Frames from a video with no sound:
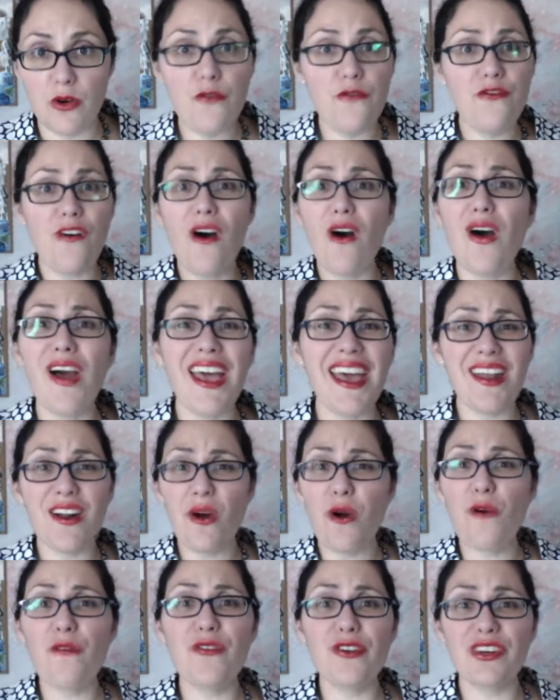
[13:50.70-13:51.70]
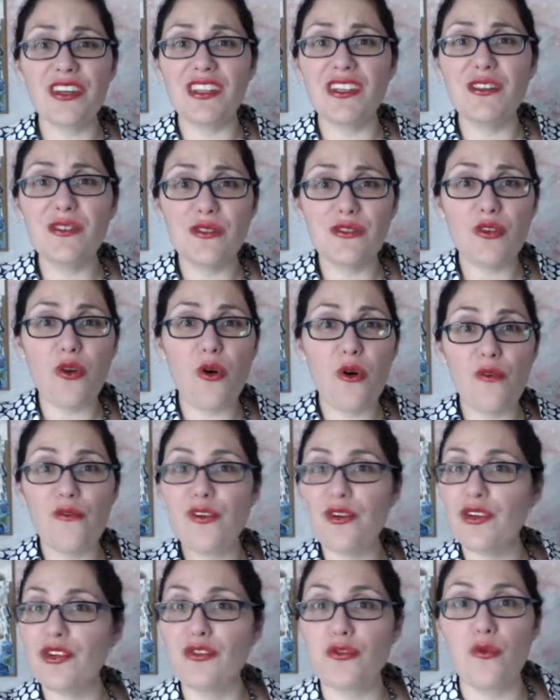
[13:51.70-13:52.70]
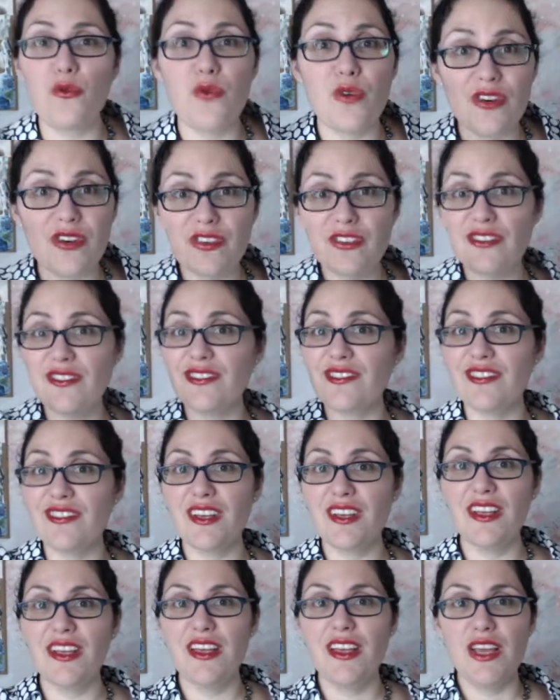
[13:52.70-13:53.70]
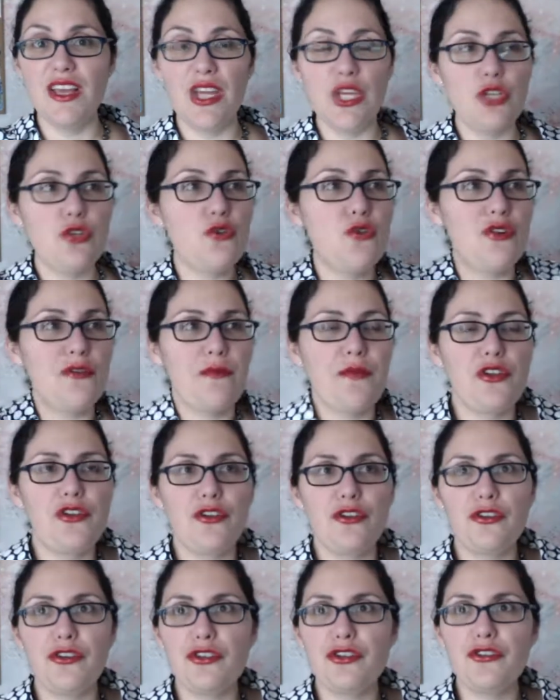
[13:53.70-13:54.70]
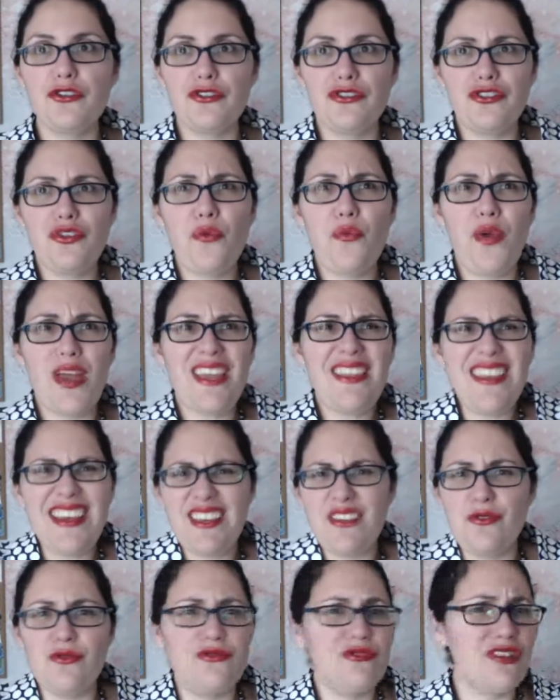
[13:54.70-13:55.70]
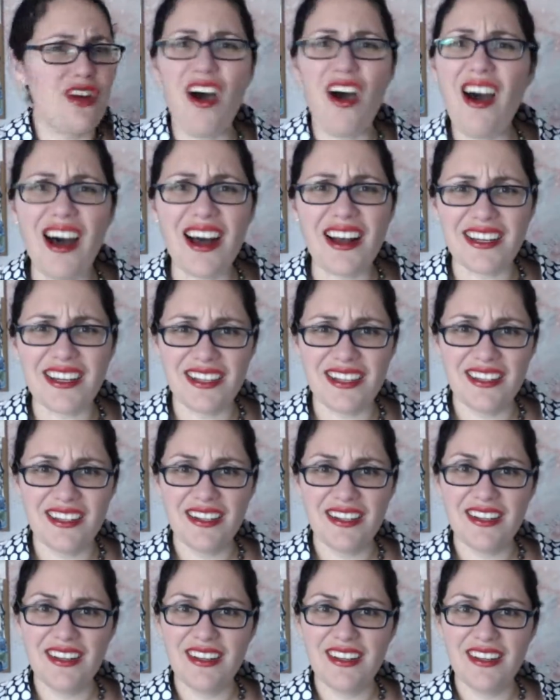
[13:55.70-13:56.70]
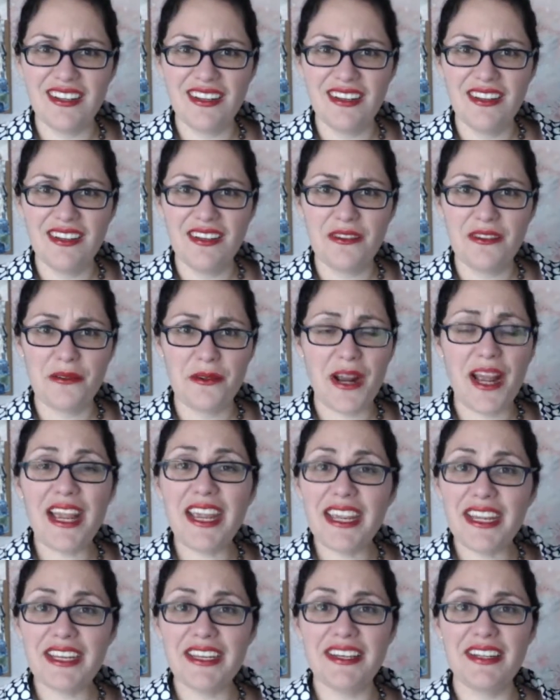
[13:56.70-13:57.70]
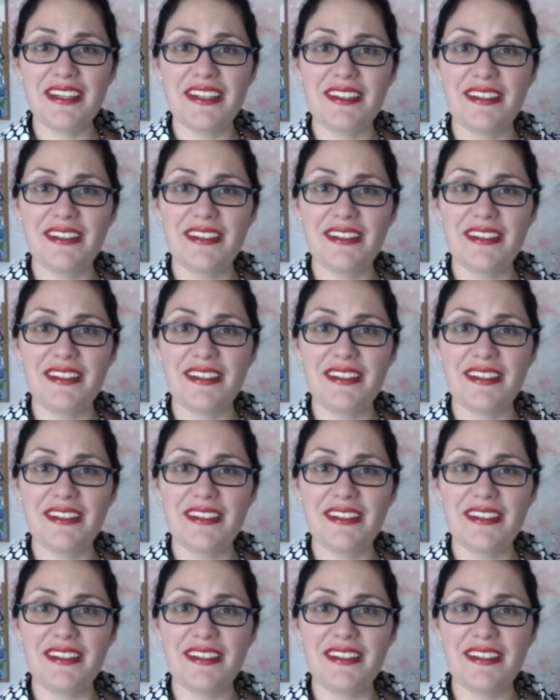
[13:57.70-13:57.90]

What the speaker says: fall head over heels over your words, the way that you talk, right?